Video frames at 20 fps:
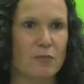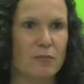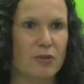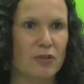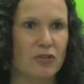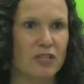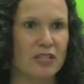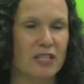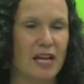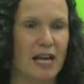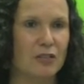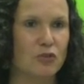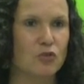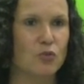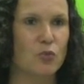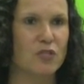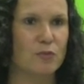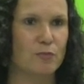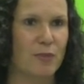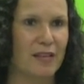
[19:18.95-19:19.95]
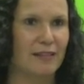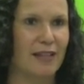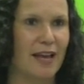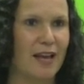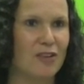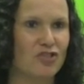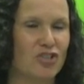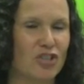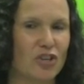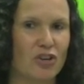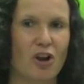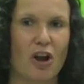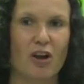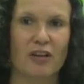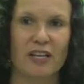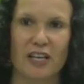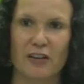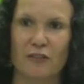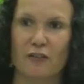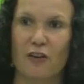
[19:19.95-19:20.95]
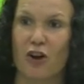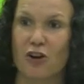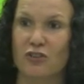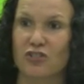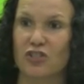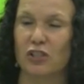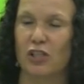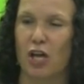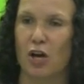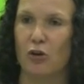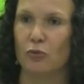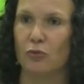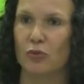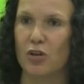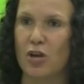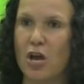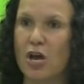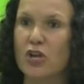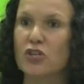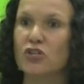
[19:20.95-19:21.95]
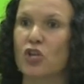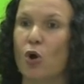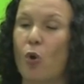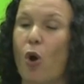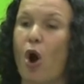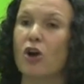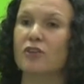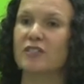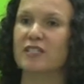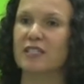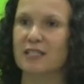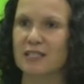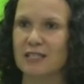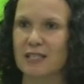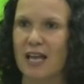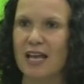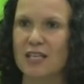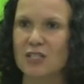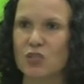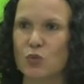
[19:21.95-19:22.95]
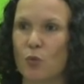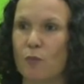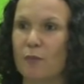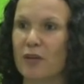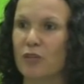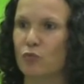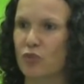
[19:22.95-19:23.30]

billion was spent last year on gift cards alone. So our success will mean